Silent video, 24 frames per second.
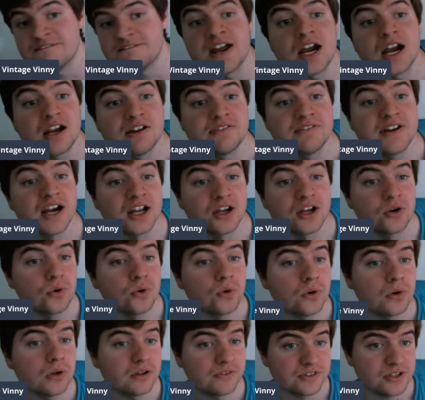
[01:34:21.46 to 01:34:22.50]
very, very
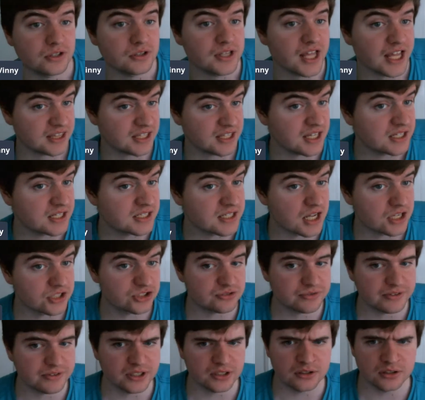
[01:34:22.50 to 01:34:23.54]
cool if you like the
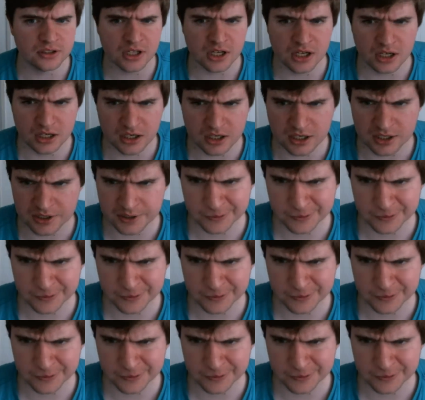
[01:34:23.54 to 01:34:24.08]
industrial look.